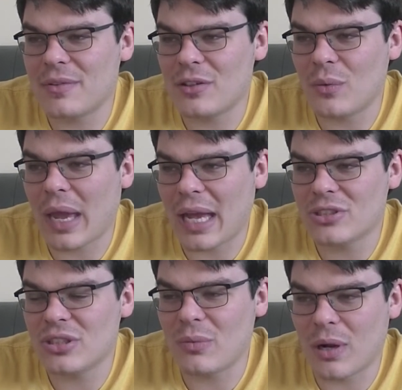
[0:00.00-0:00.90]
that you
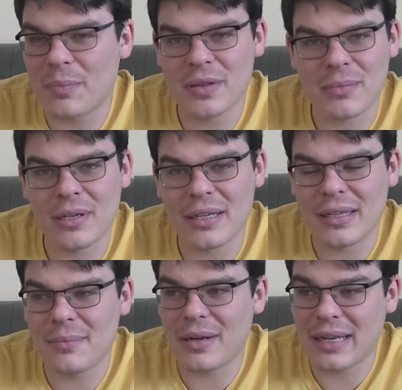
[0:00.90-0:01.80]
actually want to put the money
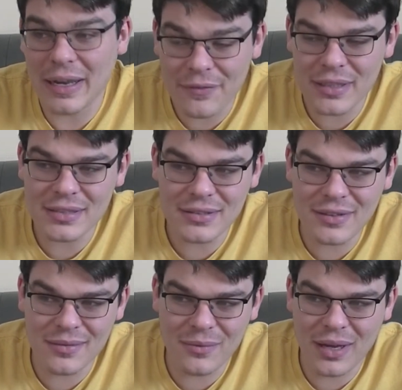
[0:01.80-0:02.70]
and effort into
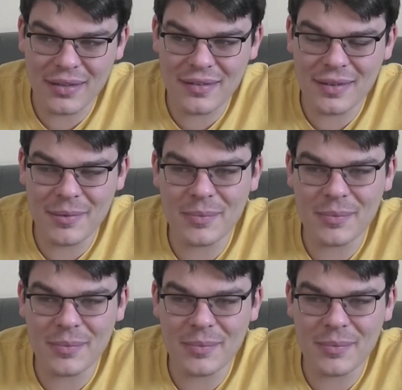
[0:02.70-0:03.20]
it, what's the big